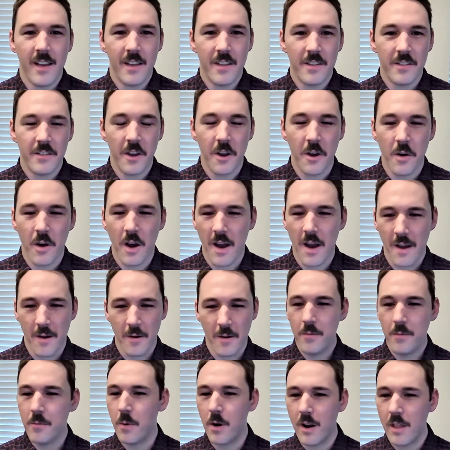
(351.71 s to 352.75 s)
So
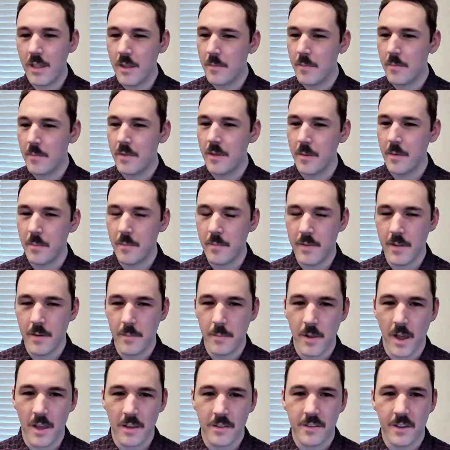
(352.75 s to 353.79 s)
one of the
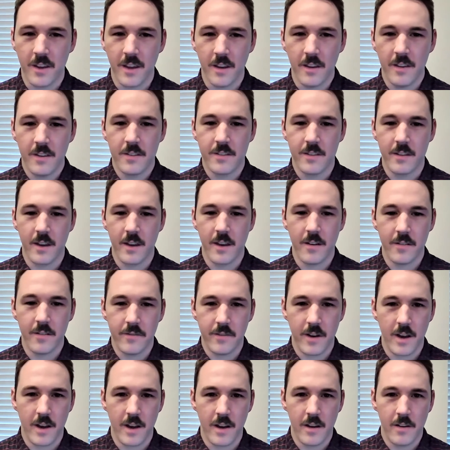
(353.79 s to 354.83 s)
blessings
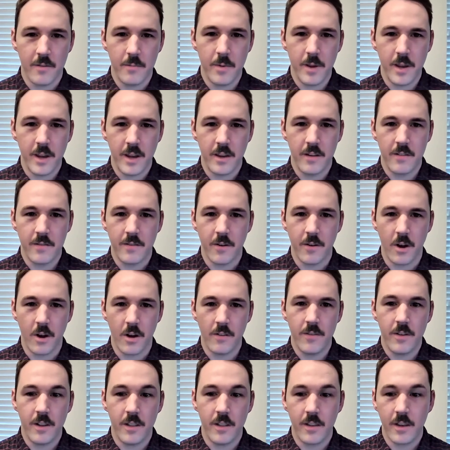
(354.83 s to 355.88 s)
of being
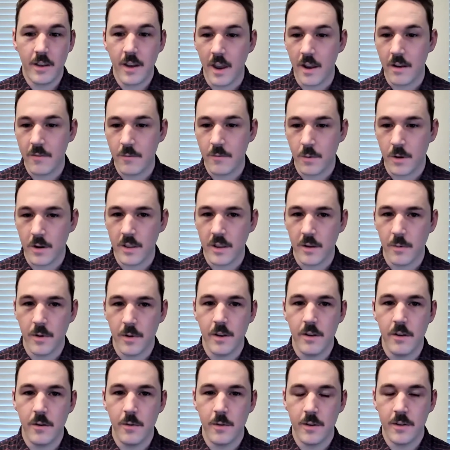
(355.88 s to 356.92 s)
involved in the kind of work that we
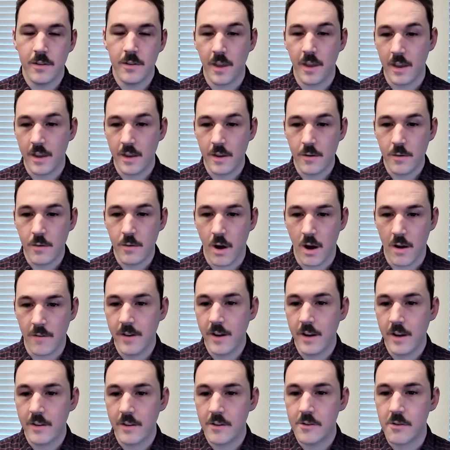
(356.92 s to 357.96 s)
do is that you often
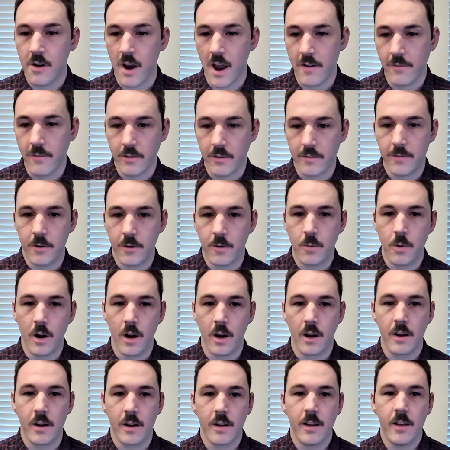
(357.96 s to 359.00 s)
get to travel for
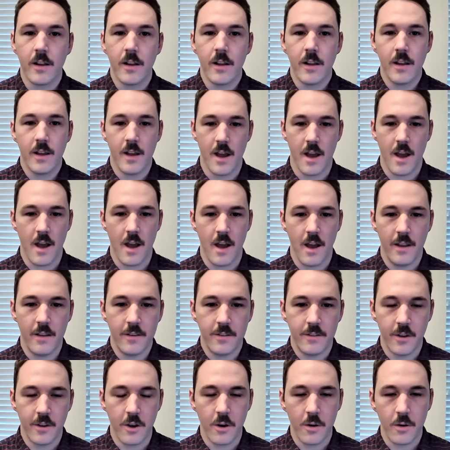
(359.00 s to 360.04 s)
work. And
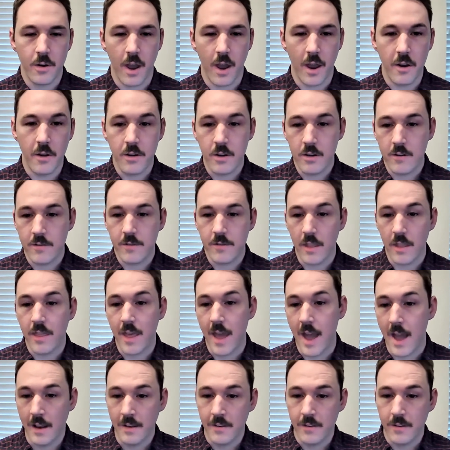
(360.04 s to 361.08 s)
so I know you've done
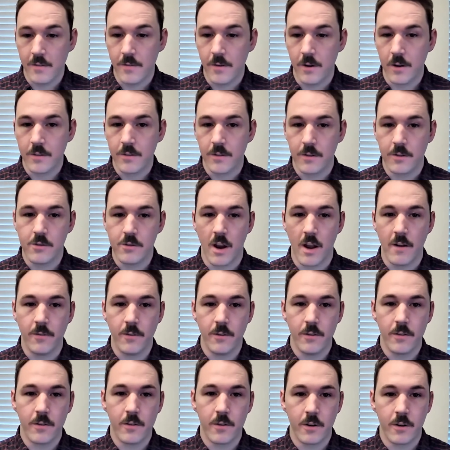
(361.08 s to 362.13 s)
that. You've also
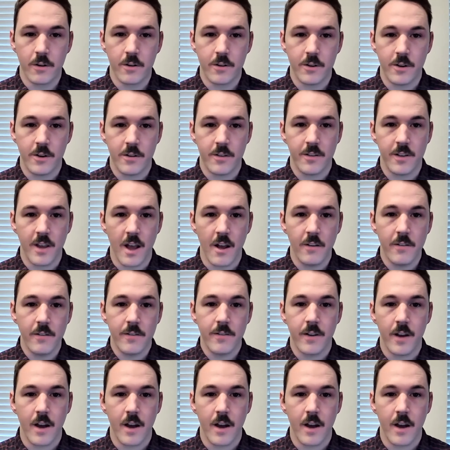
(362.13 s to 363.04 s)
traveled, of course, yourself.